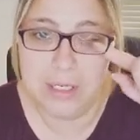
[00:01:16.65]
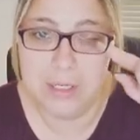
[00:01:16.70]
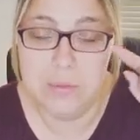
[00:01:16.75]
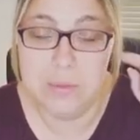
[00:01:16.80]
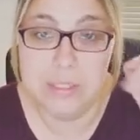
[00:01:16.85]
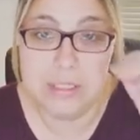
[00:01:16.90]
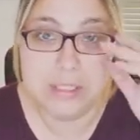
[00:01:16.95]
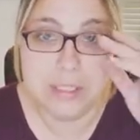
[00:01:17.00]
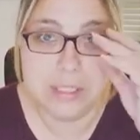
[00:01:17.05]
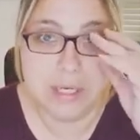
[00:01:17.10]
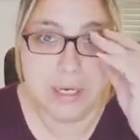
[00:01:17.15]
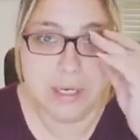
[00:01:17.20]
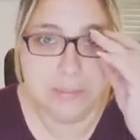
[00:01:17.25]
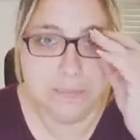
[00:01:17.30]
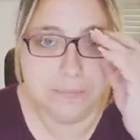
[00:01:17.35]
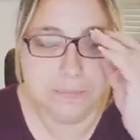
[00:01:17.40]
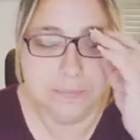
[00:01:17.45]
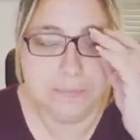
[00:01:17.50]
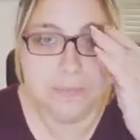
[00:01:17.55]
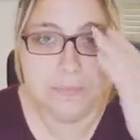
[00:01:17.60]
it was
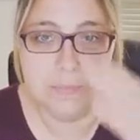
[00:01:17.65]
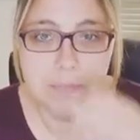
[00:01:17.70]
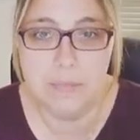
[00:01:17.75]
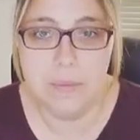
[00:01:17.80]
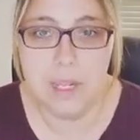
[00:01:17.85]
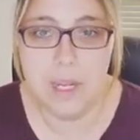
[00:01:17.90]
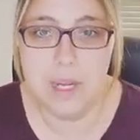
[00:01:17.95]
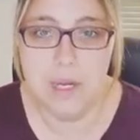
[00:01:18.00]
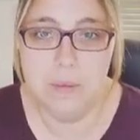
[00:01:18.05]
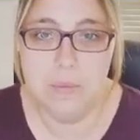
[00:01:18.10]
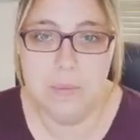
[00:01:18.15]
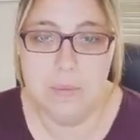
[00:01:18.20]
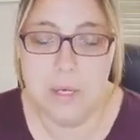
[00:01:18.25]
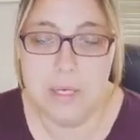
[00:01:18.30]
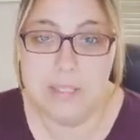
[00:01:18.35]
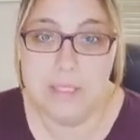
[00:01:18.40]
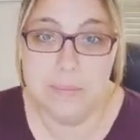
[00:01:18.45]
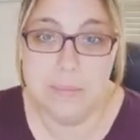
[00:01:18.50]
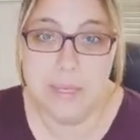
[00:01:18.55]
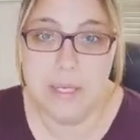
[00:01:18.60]

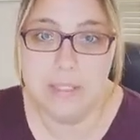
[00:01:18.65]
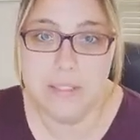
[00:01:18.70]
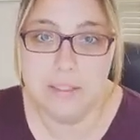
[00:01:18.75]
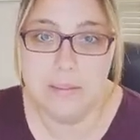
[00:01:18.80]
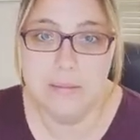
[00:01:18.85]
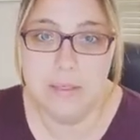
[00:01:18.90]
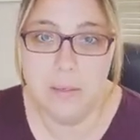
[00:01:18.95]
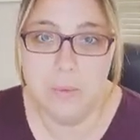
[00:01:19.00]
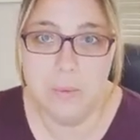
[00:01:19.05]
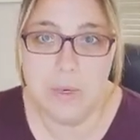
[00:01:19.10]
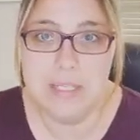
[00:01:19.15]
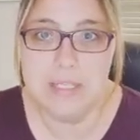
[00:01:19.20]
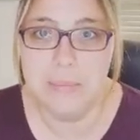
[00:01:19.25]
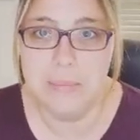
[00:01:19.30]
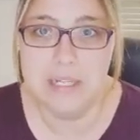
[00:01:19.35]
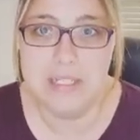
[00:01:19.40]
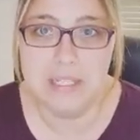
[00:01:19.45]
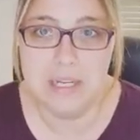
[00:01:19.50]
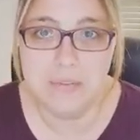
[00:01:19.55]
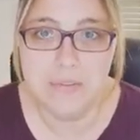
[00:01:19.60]
a
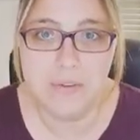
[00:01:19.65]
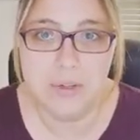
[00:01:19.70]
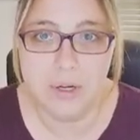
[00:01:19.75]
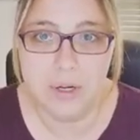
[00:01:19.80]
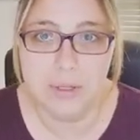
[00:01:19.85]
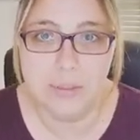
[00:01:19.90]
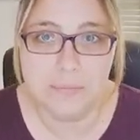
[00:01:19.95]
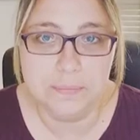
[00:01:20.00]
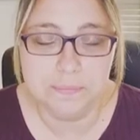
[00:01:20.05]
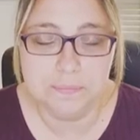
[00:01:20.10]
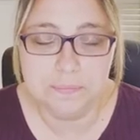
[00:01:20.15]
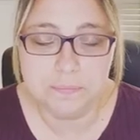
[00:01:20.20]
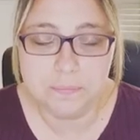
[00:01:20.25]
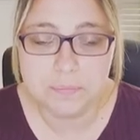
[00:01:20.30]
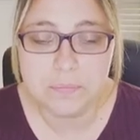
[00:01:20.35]
bit difficult